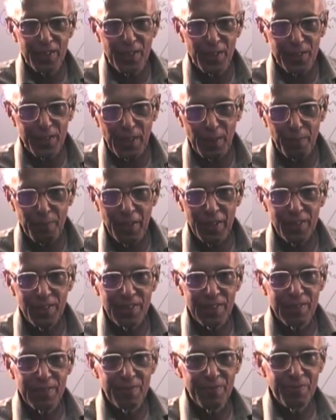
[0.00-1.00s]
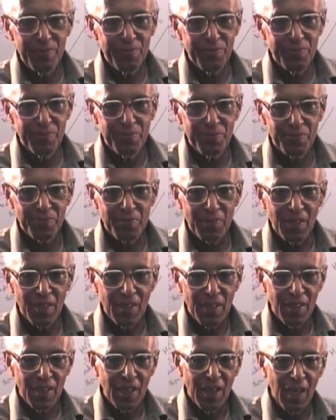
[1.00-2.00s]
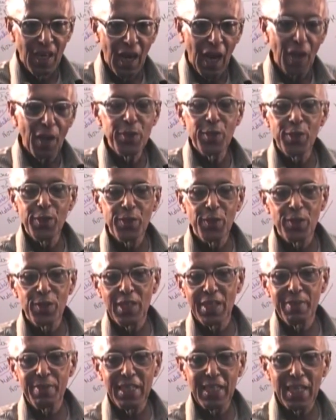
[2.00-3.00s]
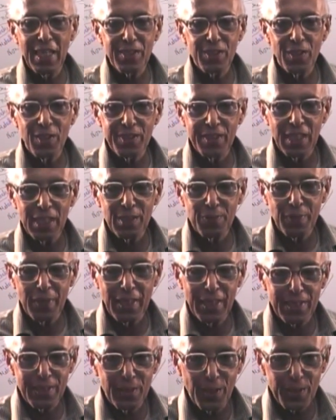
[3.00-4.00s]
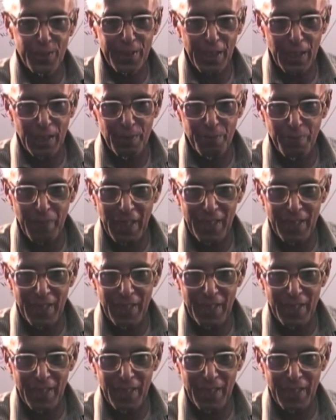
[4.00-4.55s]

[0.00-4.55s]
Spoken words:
does not take place? How do you know the electron transfer has not happened?